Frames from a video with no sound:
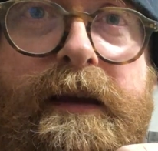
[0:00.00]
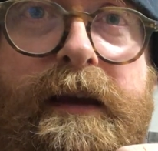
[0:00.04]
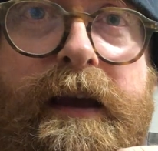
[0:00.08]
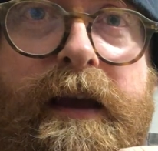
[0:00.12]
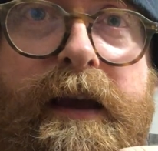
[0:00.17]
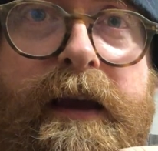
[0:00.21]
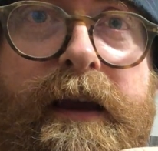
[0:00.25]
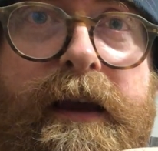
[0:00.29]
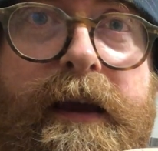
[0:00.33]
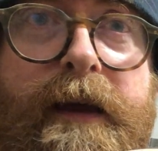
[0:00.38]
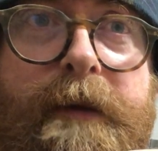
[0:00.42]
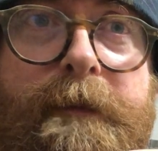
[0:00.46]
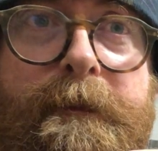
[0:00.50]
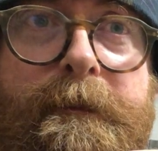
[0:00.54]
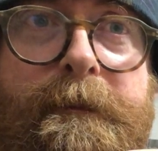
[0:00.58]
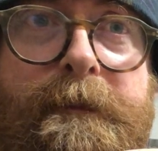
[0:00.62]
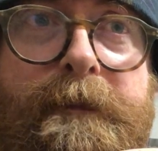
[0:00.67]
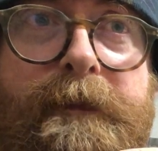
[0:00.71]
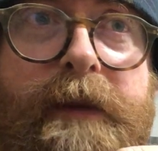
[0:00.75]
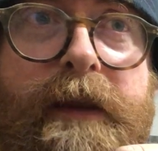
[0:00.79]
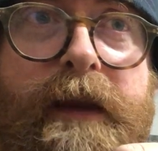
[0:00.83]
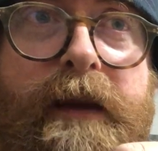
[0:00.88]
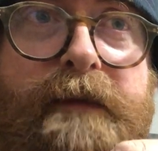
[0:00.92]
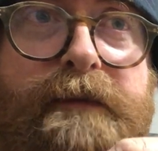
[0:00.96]

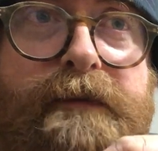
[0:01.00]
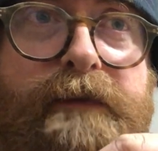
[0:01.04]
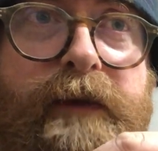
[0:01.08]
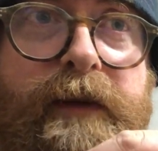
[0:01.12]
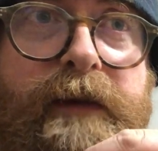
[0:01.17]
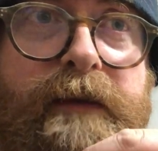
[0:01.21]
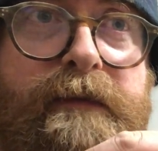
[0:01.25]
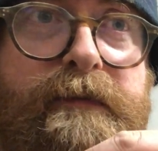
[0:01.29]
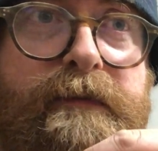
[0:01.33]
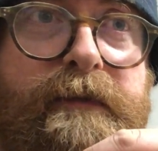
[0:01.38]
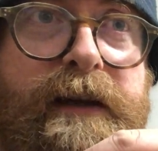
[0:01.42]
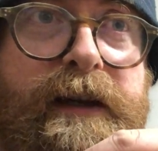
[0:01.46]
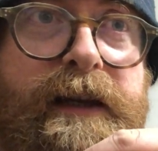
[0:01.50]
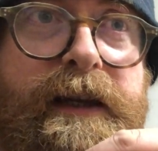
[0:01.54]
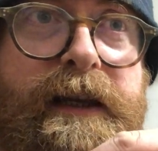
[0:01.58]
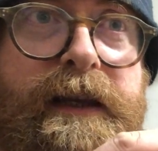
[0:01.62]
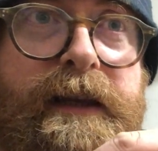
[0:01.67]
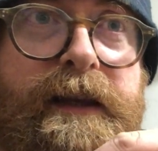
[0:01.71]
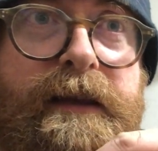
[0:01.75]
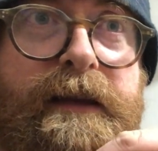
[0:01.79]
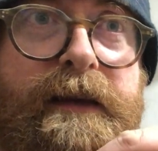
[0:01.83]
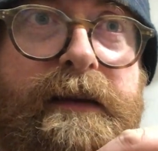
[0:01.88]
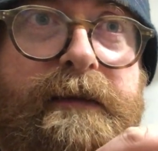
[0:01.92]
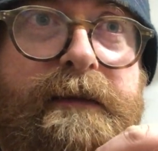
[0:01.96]
I find
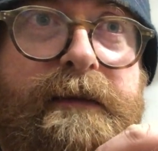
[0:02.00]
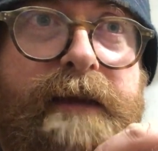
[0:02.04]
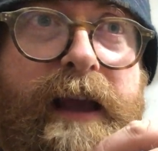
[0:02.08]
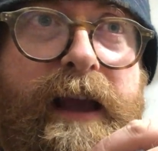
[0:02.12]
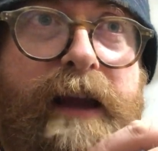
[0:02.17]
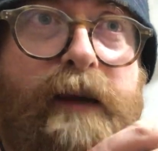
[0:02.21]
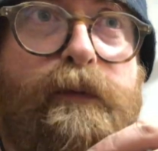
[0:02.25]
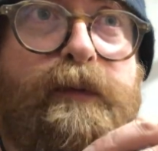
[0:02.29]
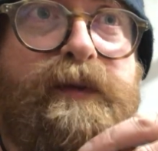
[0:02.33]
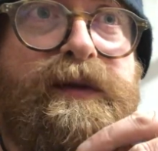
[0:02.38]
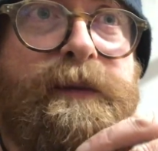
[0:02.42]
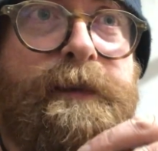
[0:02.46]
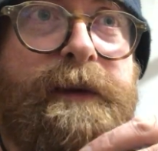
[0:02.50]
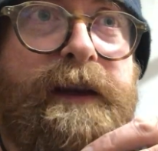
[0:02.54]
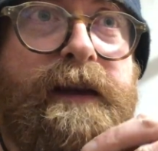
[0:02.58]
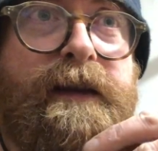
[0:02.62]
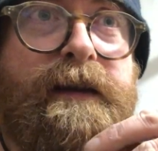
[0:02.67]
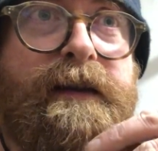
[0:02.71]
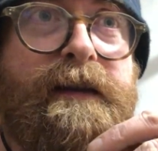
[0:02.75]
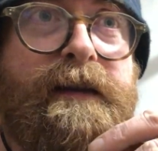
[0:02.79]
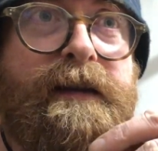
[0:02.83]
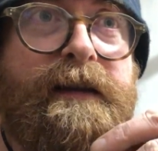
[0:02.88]
3D helps me.